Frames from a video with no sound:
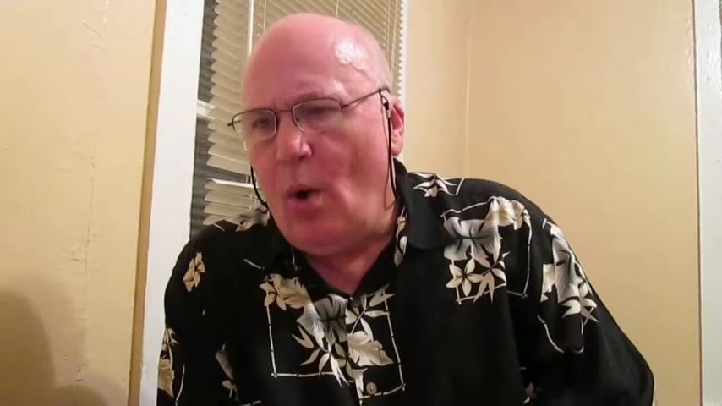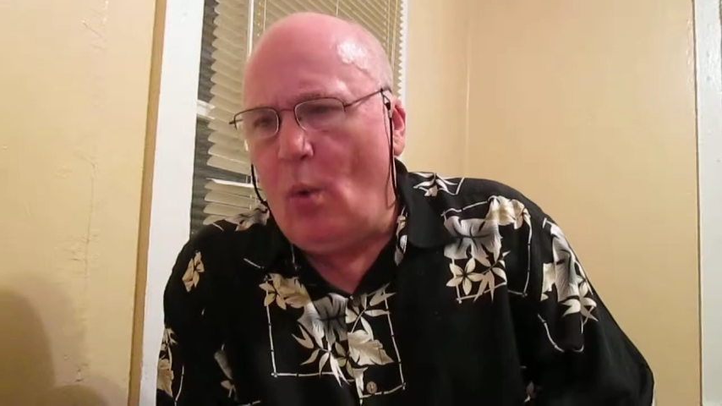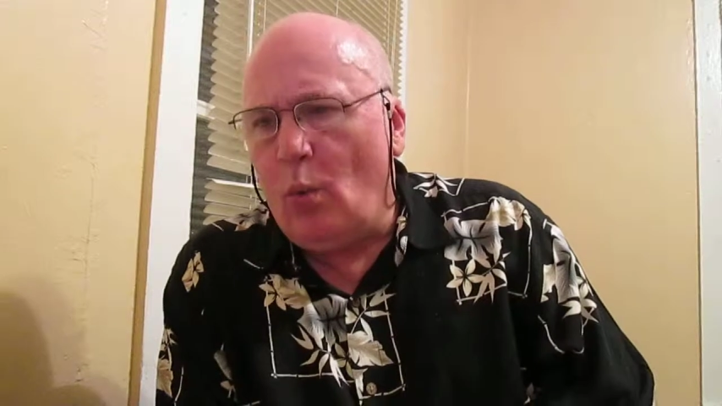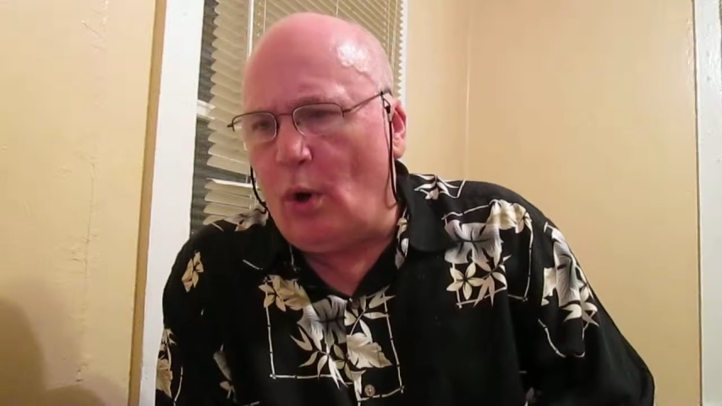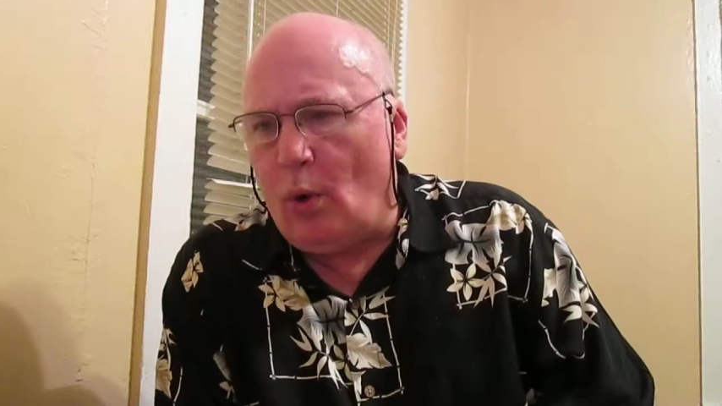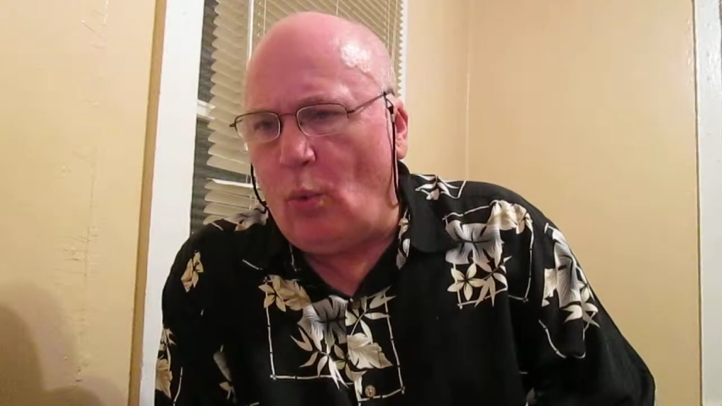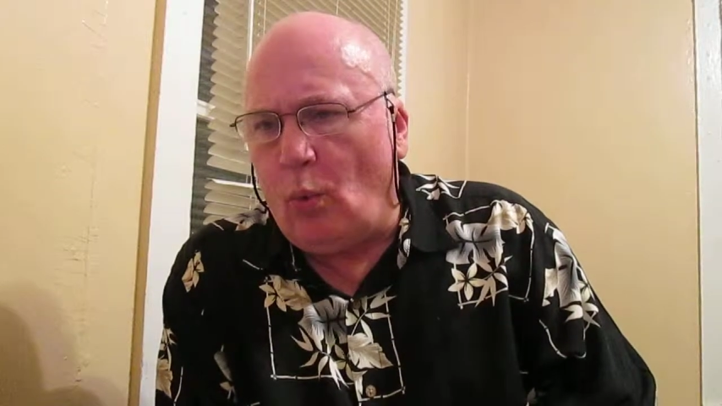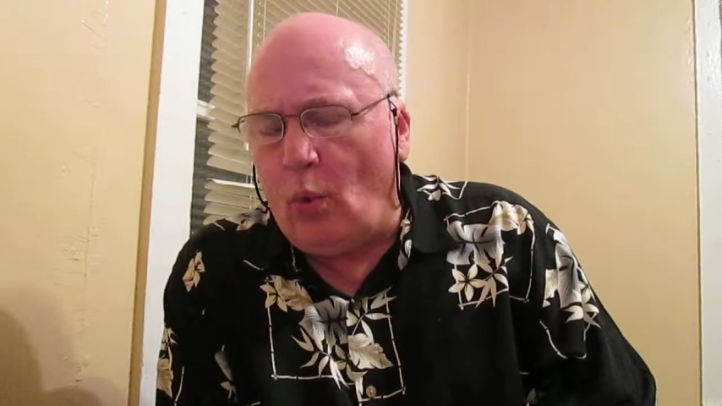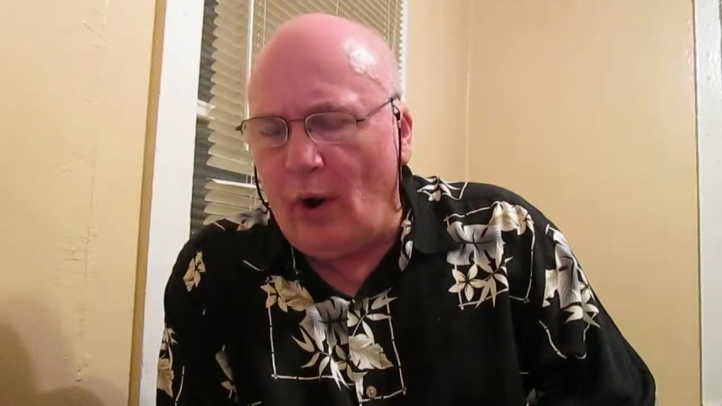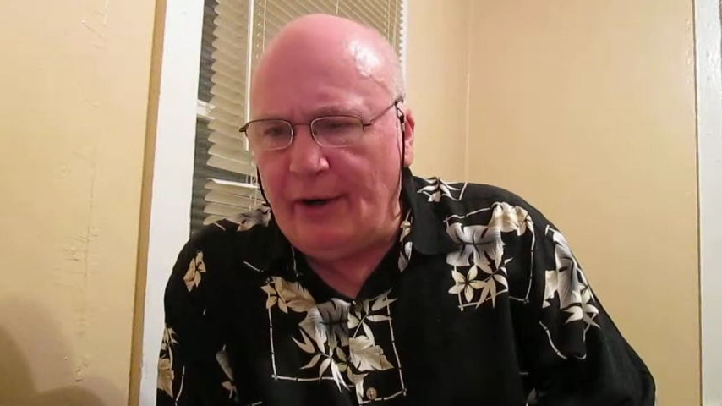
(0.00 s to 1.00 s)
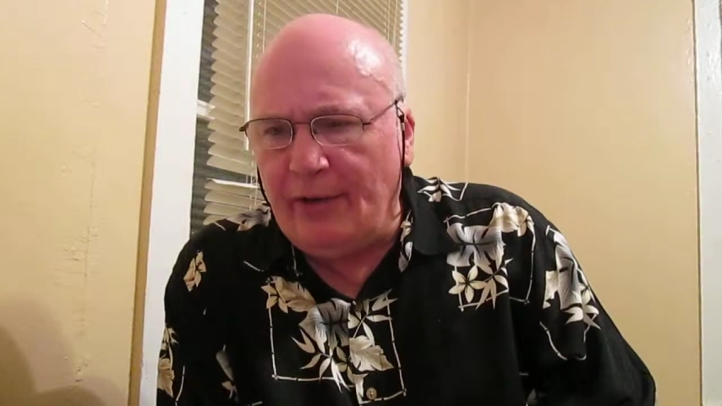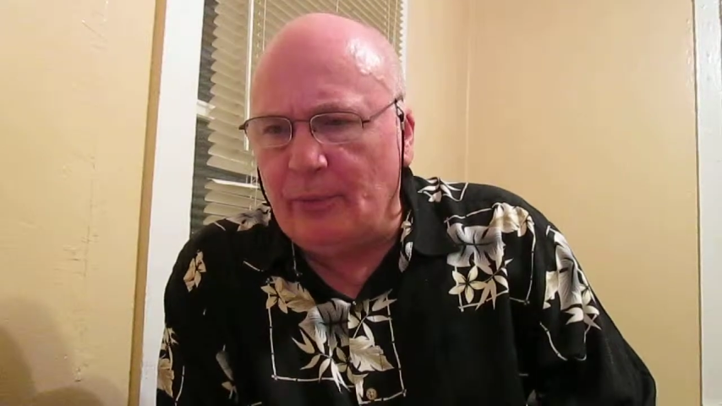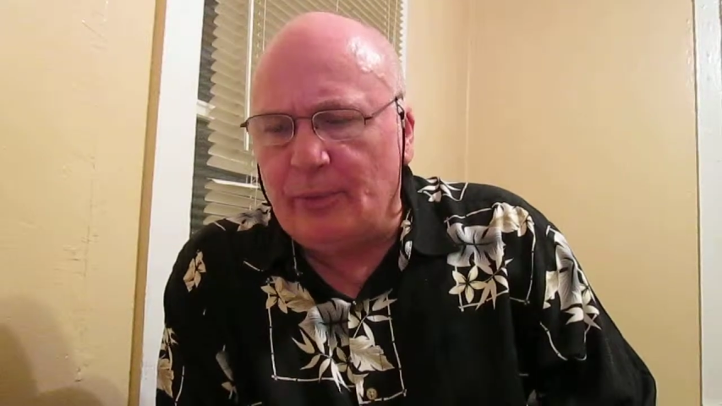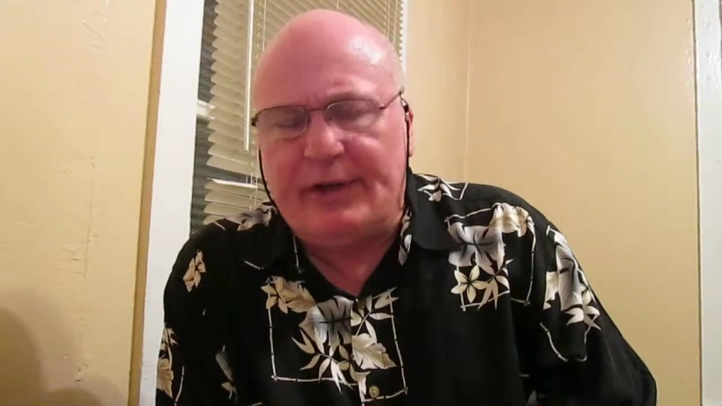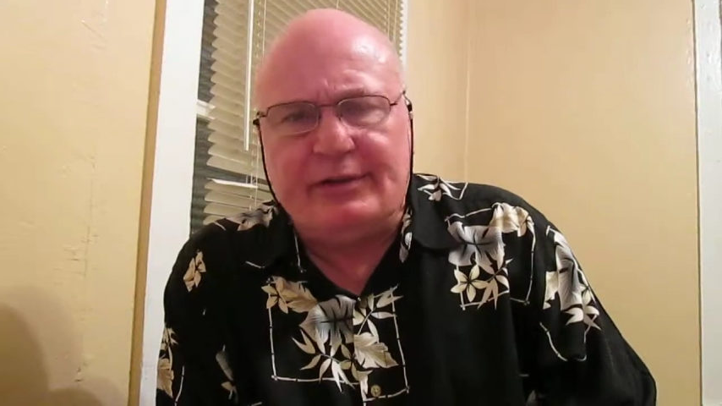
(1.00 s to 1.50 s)
Well, one of the
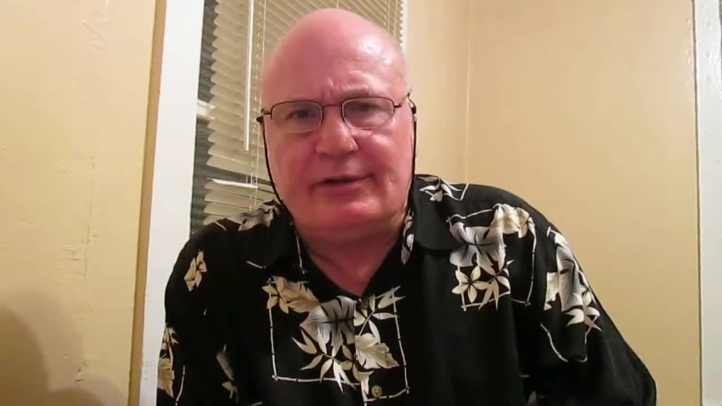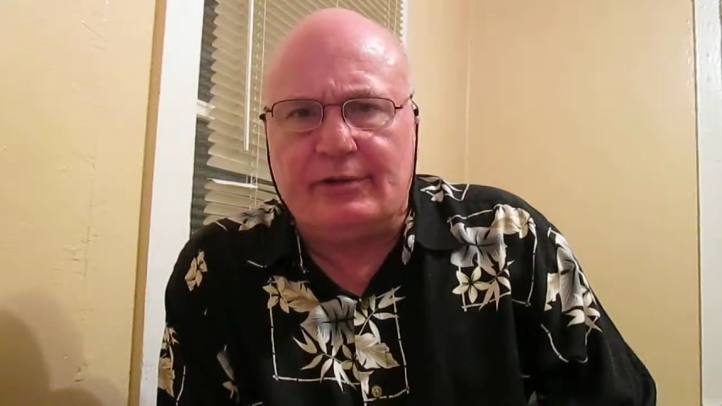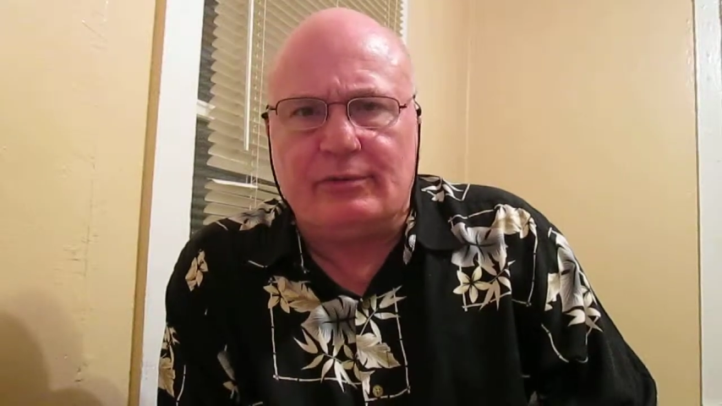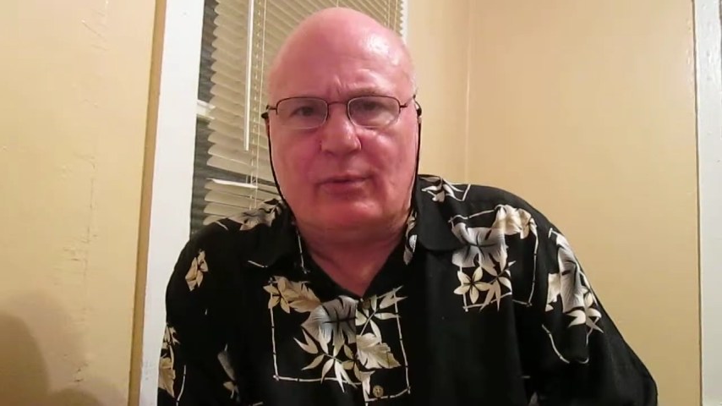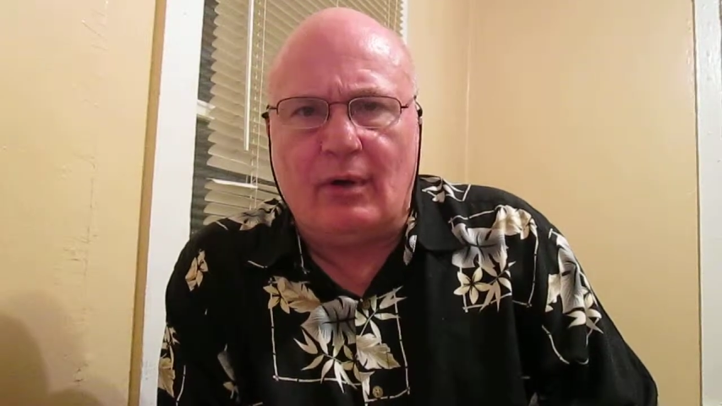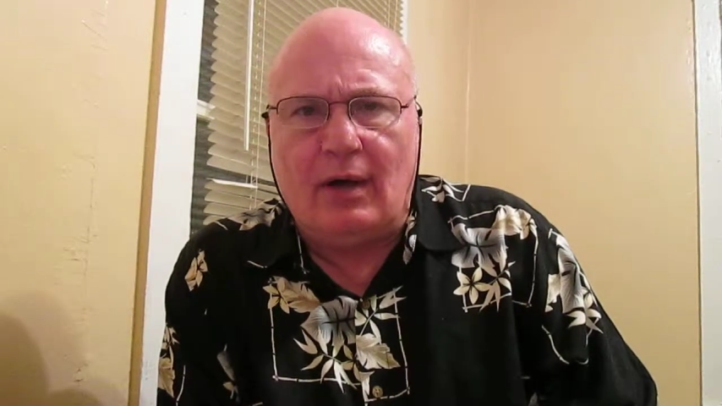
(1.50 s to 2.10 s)
reasons